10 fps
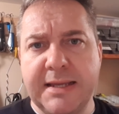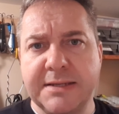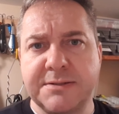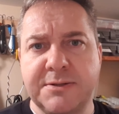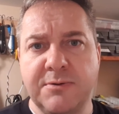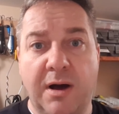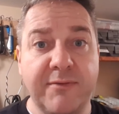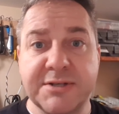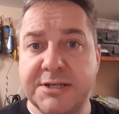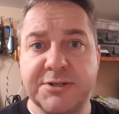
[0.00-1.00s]
is to
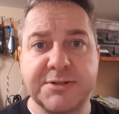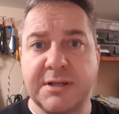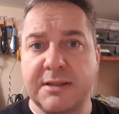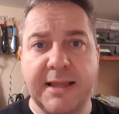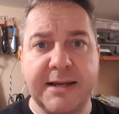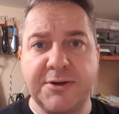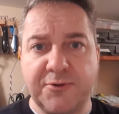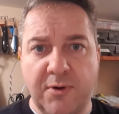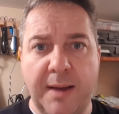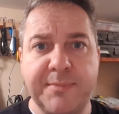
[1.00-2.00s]
obviously just let
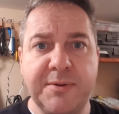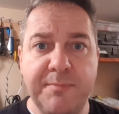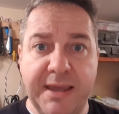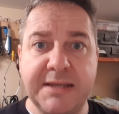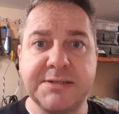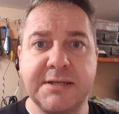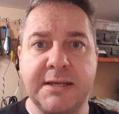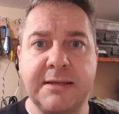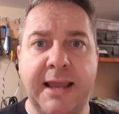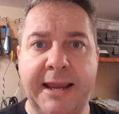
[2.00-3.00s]
it drop to base
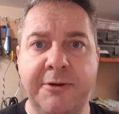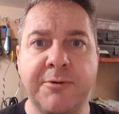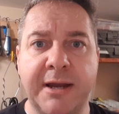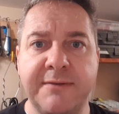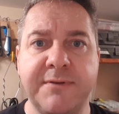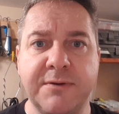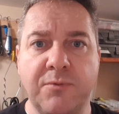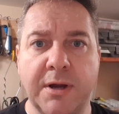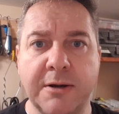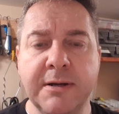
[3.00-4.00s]
in 80 or 90 feet
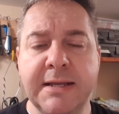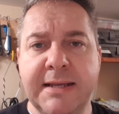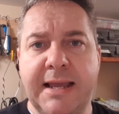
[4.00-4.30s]
of water.